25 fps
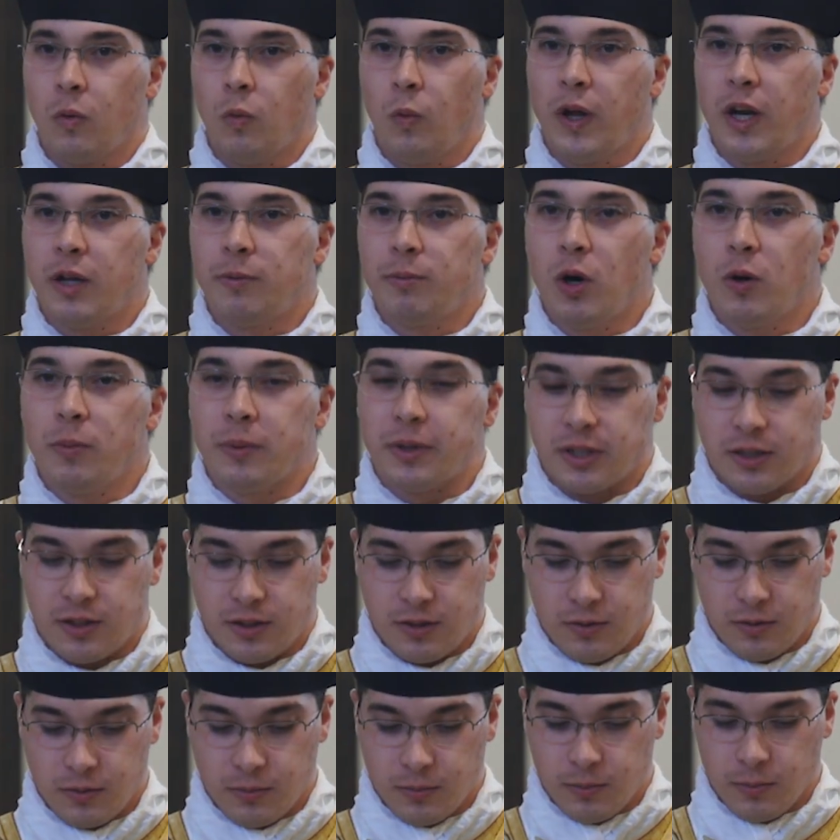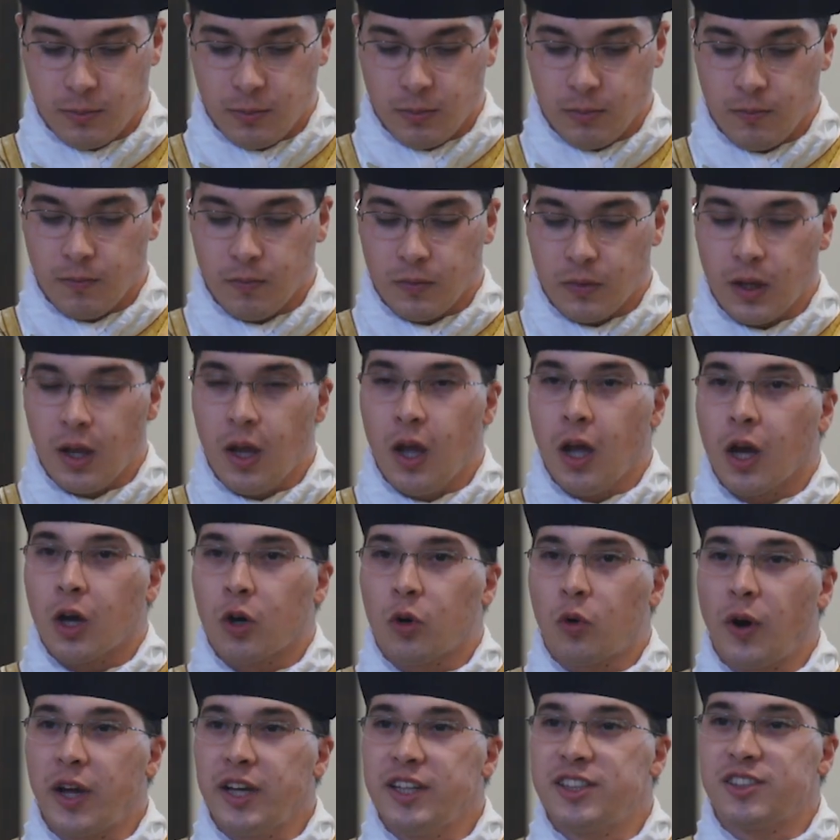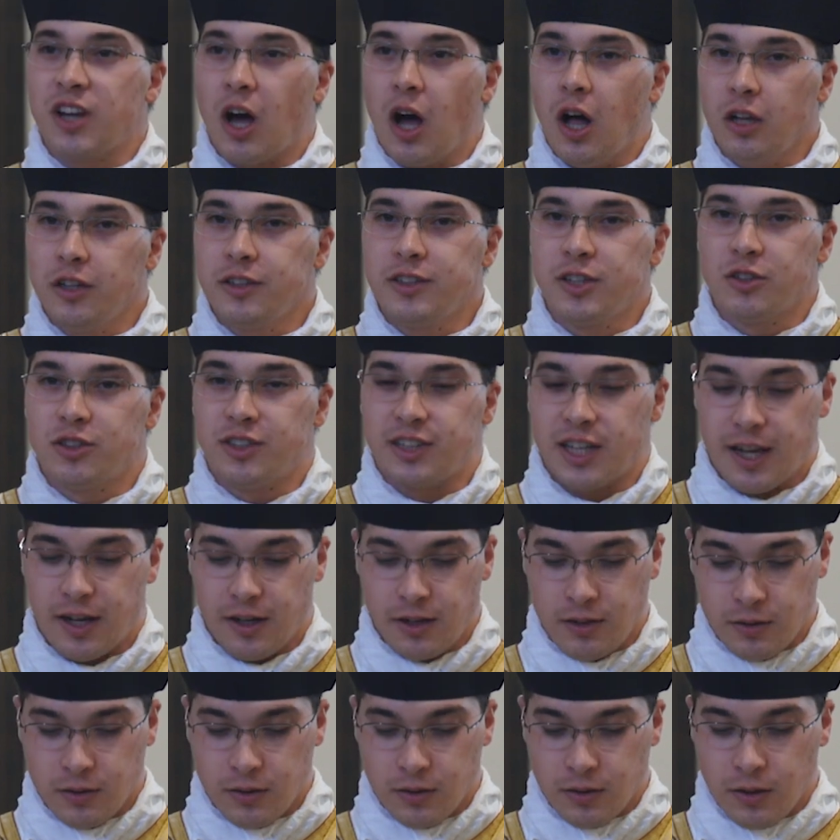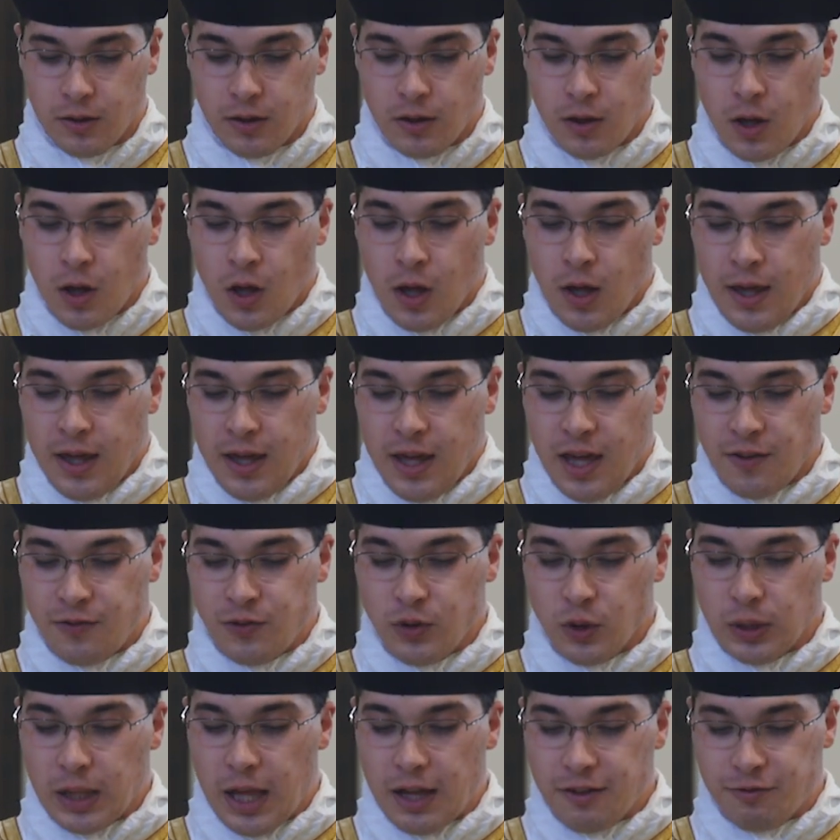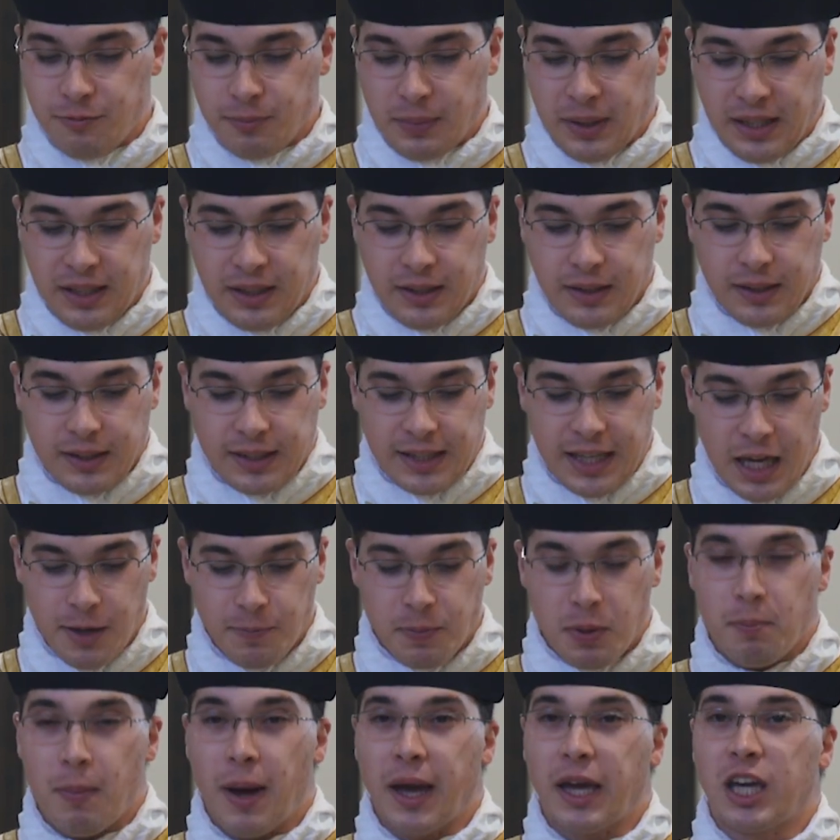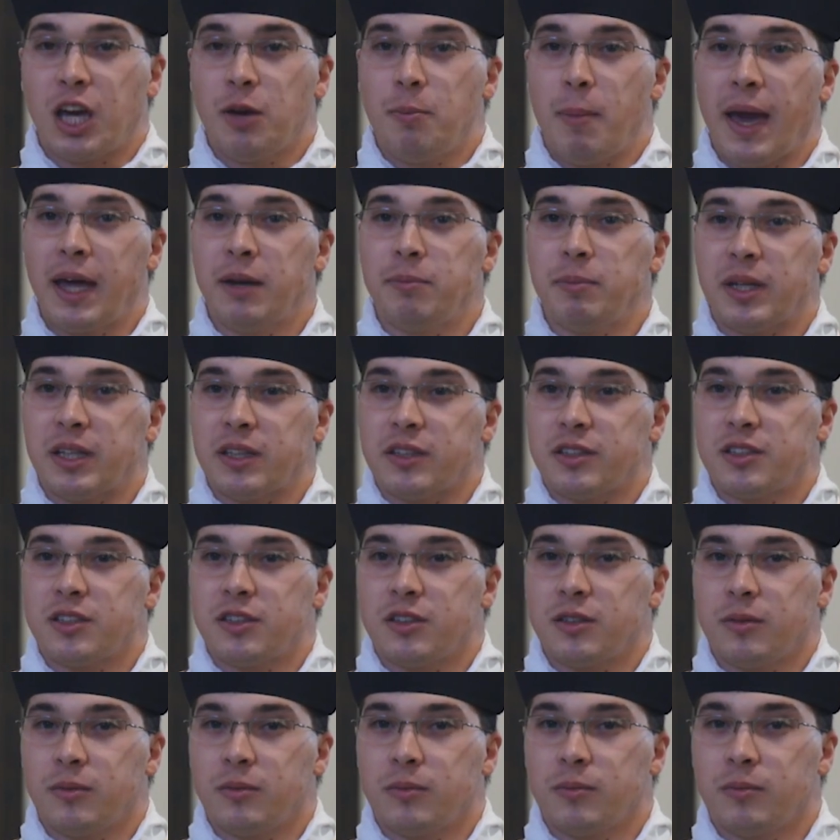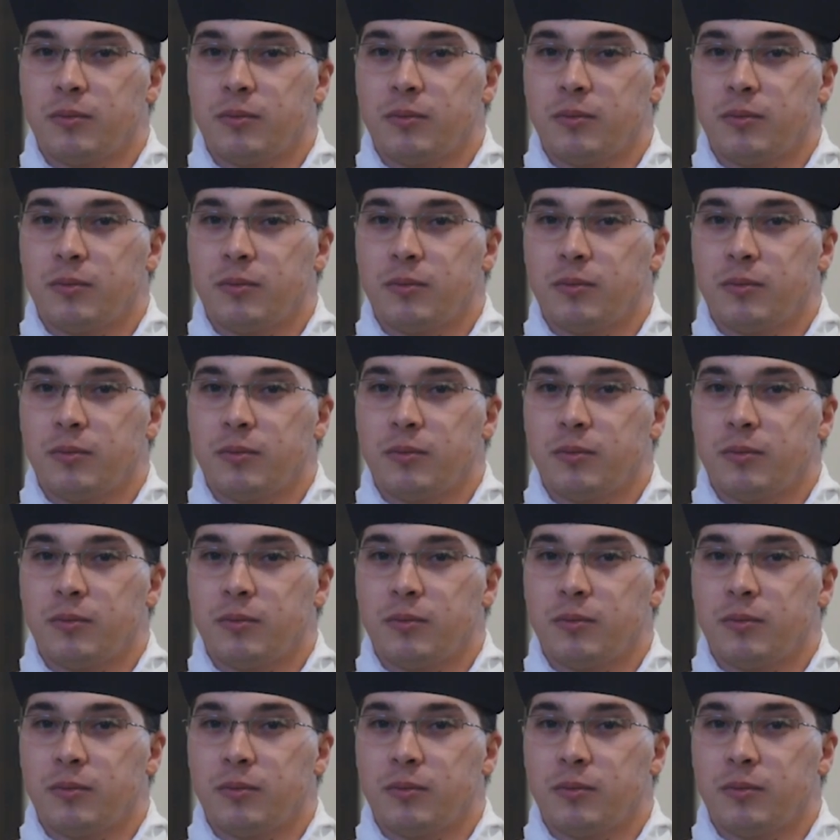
Wait a moment. Christ also said, If you love me, keep my commandments.